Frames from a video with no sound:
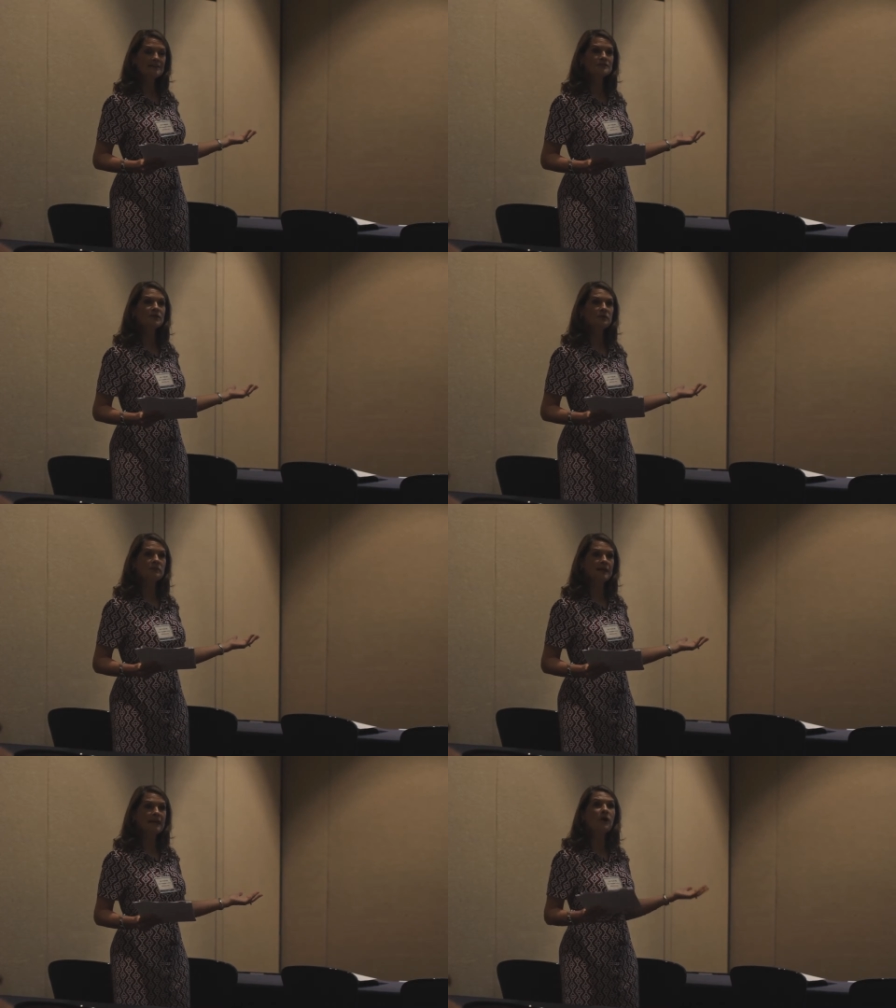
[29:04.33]
is going to
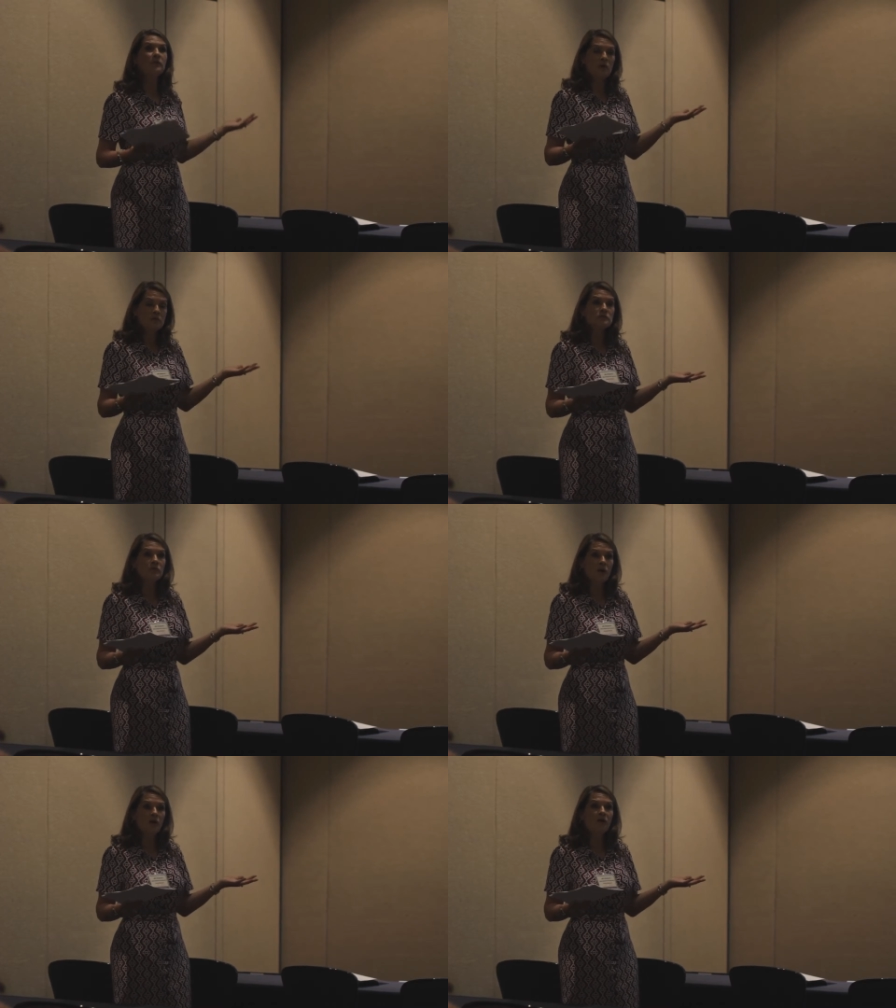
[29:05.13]
be
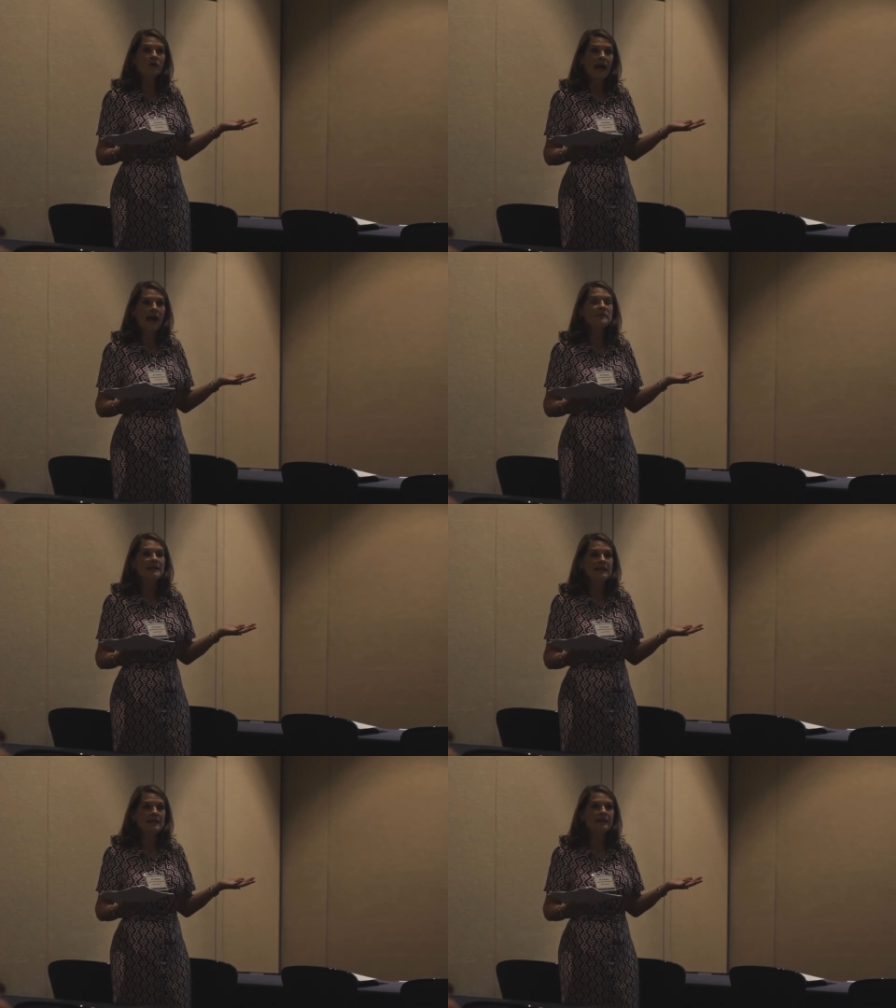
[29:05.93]
overall, how
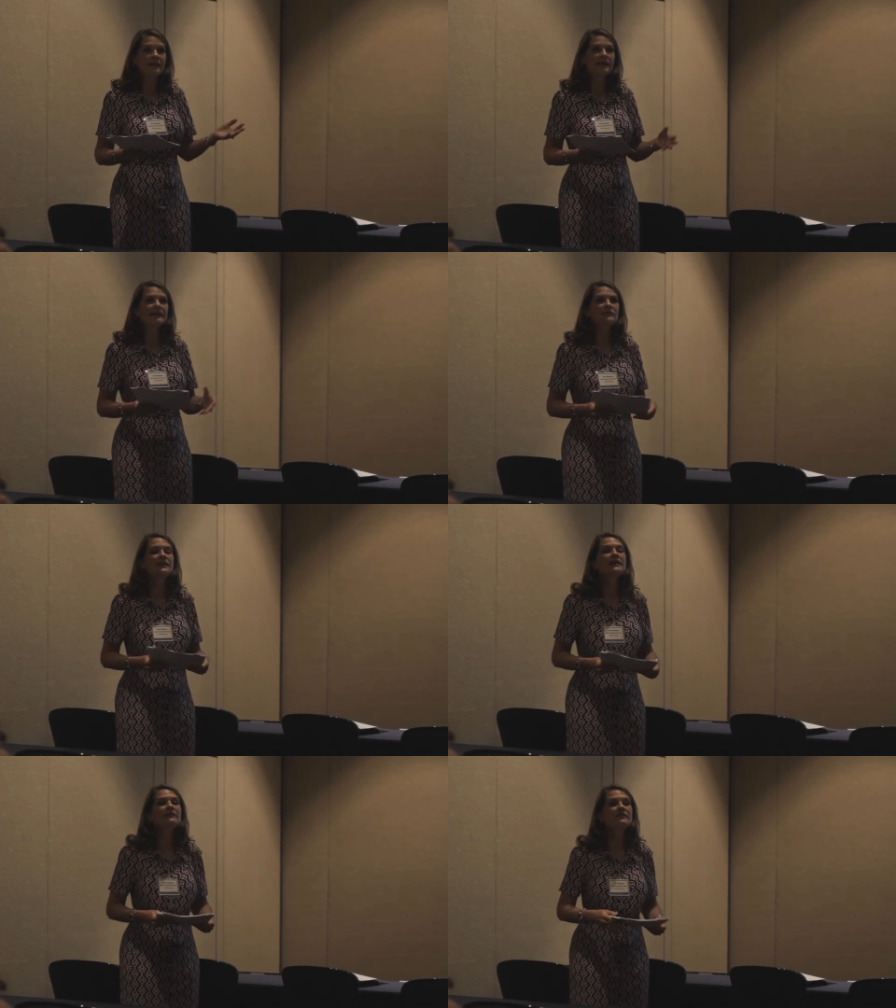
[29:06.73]
many,
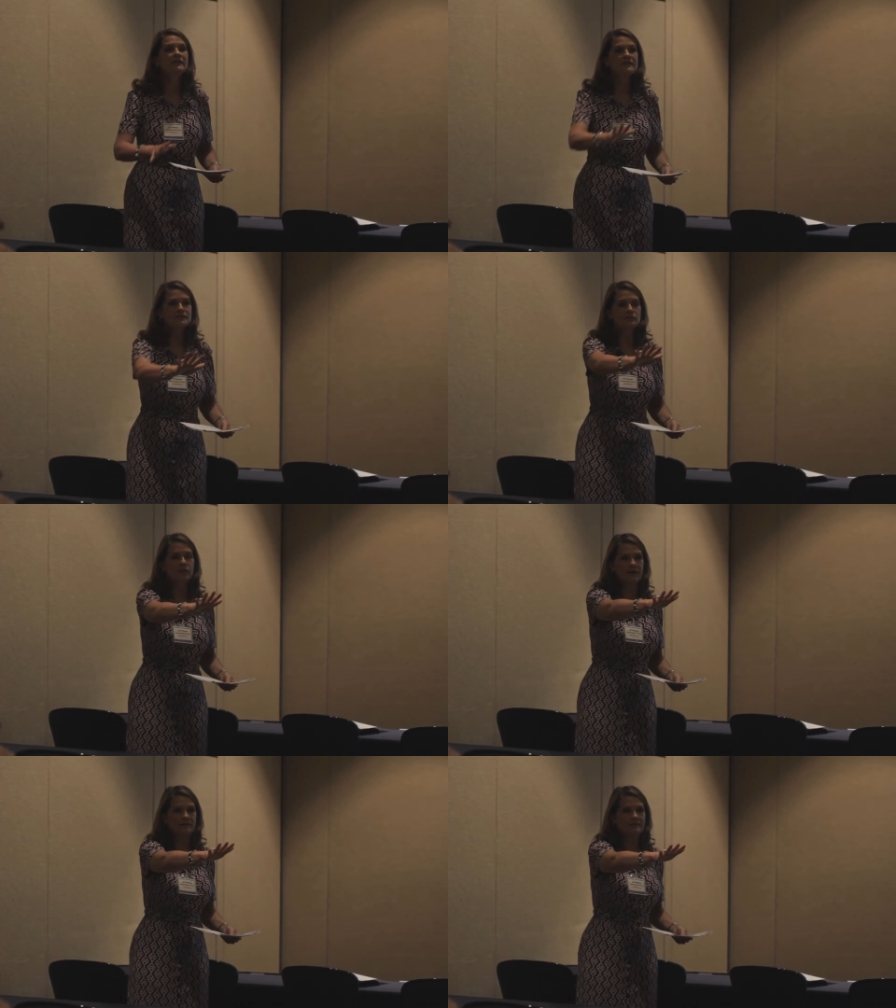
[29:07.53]
think of it in this
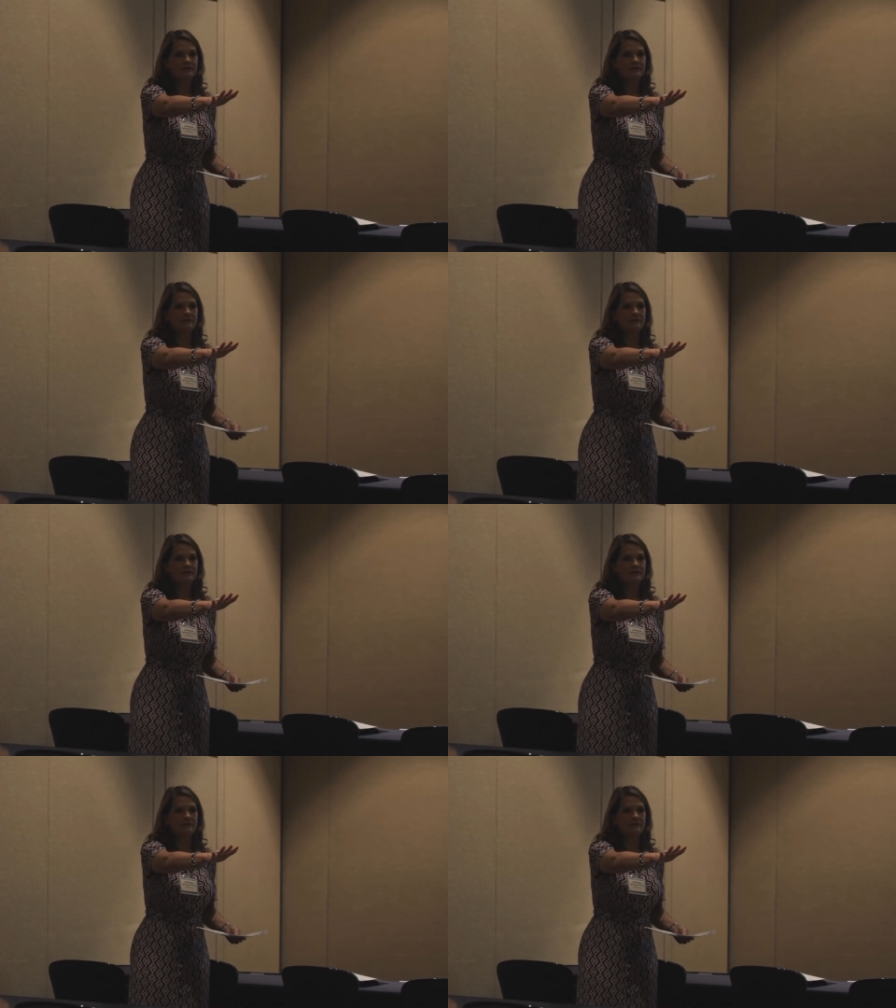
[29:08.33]
way.